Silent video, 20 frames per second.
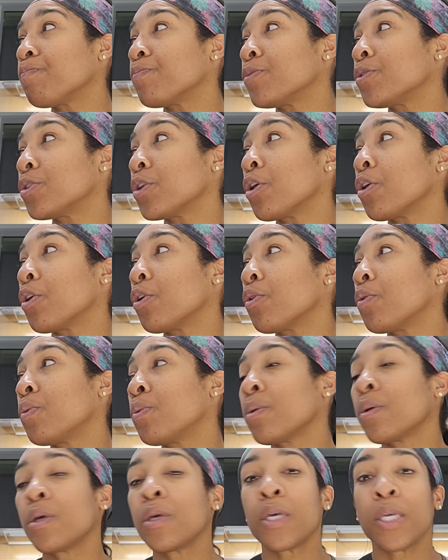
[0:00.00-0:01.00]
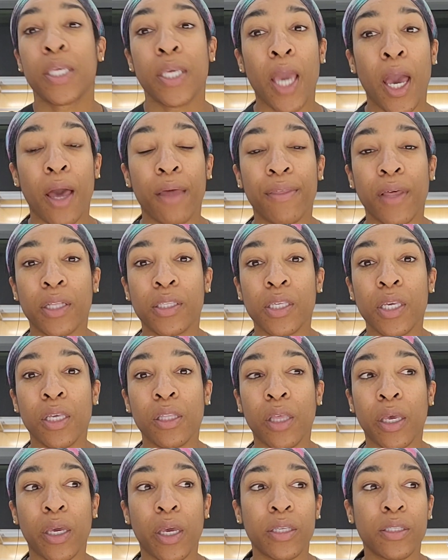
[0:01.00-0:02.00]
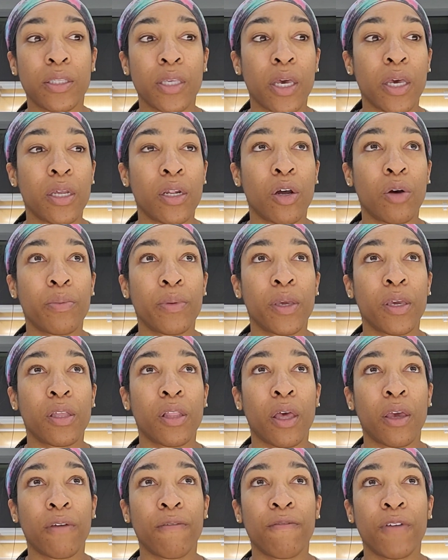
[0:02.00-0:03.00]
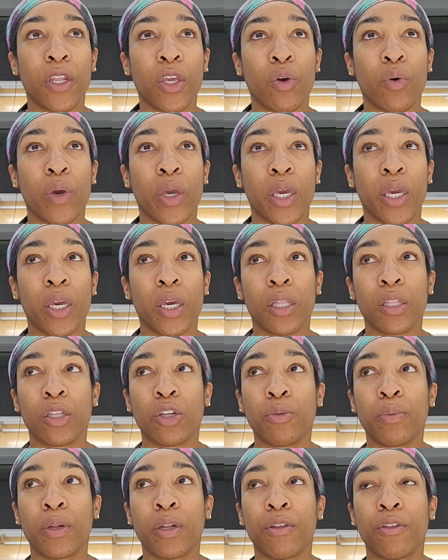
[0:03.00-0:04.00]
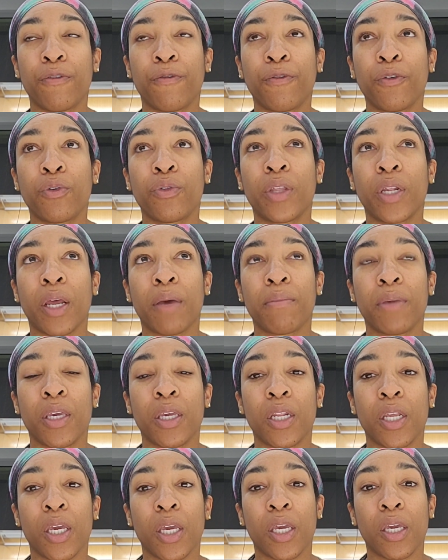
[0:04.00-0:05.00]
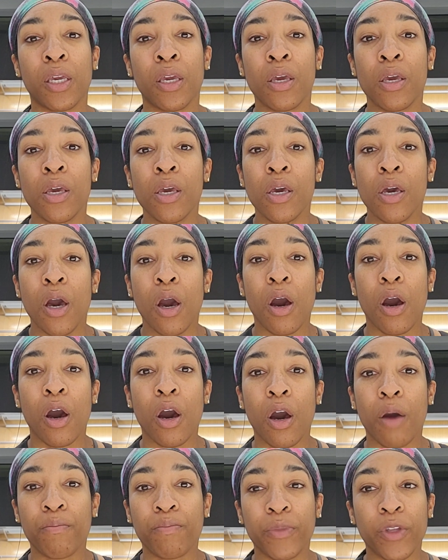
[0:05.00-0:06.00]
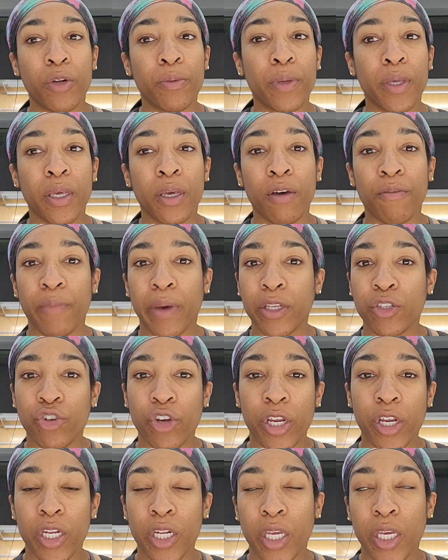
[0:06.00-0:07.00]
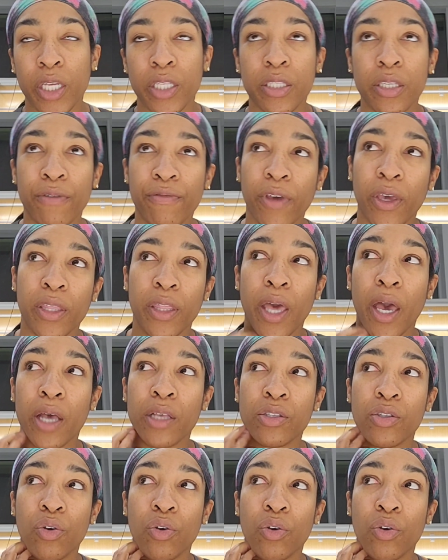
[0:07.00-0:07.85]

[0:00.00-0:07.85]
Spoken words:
So yeah, that's it. Like I said, I'll be like videoing a little bit of the food that I'm eating, a little bit of my training and stuff like that.